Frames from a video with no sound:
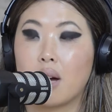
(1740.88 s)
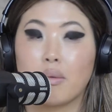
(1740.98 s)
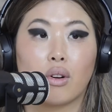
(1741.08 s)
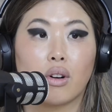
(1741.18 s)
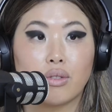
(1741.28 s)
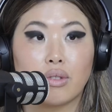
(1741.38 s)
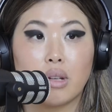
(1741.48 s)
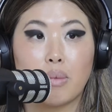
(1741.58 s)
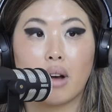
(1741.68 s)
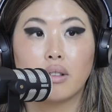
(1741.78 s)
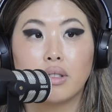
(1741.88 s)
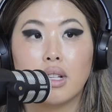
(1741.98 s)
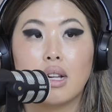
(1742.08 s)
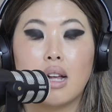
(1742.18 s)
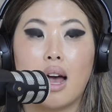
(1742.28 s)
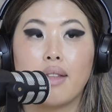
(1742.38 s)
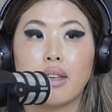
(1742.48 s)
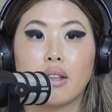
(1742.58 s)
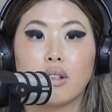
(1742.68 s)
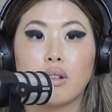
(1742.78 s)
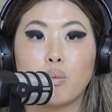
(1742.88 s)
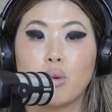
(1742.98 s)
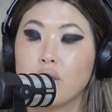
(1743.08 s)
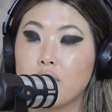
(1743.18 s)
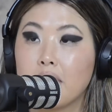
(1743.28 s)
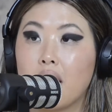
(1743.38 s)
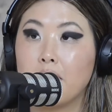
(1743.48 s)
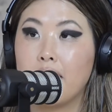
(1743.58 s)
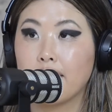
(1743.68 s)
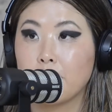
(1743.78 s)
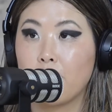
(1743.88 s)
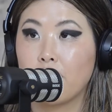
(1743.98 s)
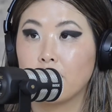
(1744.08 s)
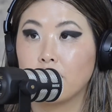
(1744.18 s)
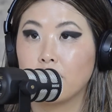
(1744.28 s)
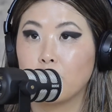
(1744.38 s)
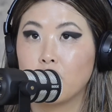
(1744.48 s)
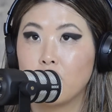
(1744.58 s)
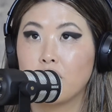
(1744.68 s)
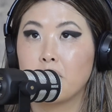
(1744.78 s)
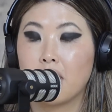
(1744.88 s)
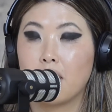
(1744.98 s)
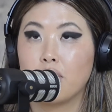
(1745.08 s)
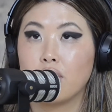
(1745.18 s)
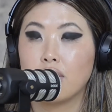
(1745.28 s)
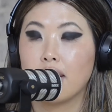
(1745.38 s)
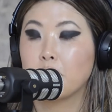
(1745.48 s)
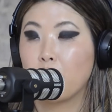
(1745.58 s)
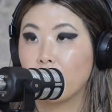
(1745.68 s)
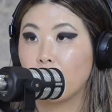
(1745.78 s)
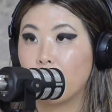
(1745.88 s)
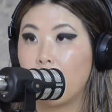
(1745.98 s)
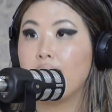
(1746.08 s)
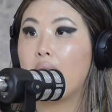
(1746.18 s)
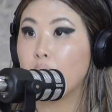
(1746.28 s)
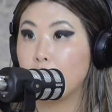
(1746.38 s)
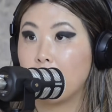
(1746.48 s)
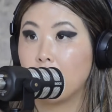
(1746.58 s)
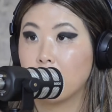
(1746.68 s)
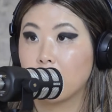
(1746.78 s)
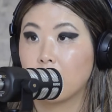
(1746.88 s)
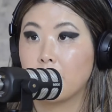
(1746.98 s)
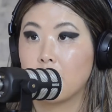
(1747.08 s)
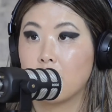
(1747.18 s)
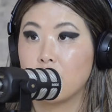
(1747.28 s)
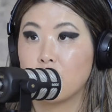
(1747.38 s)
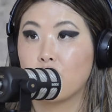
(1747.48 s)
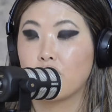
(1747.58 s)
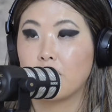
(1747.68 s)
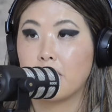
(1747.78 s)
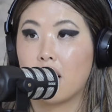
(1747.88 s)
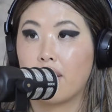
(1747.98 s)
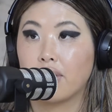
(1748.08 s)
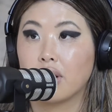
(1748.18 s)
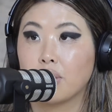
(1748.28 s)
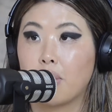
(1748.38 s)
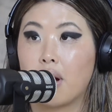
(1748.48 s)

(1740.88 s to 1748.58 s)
come across really well. And then what do you want to become an expert? What do you want to become known as an expert for? And that will be something that you should also be covering as